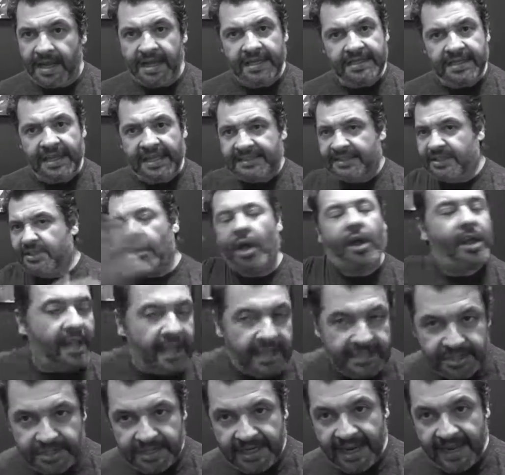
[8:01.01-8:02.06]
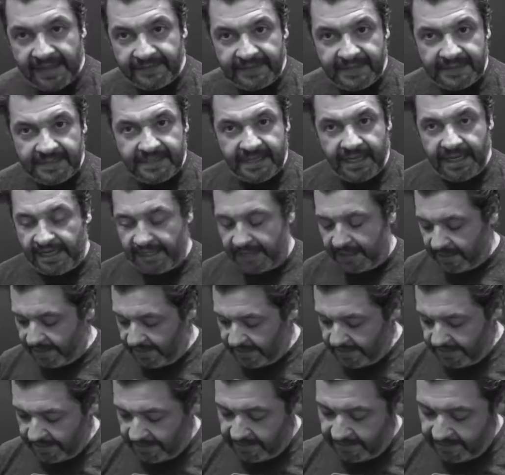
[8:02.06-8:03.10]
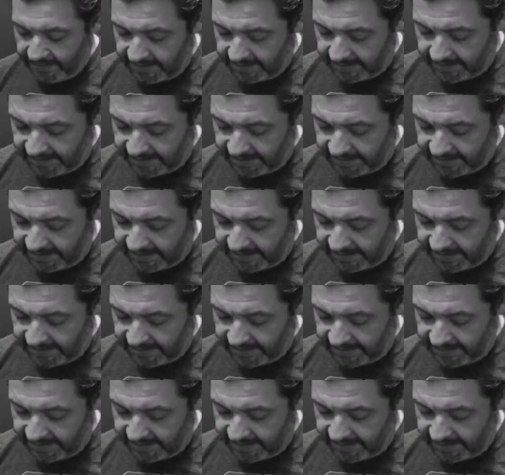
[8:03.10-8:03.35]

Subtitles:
That's all I should have to say is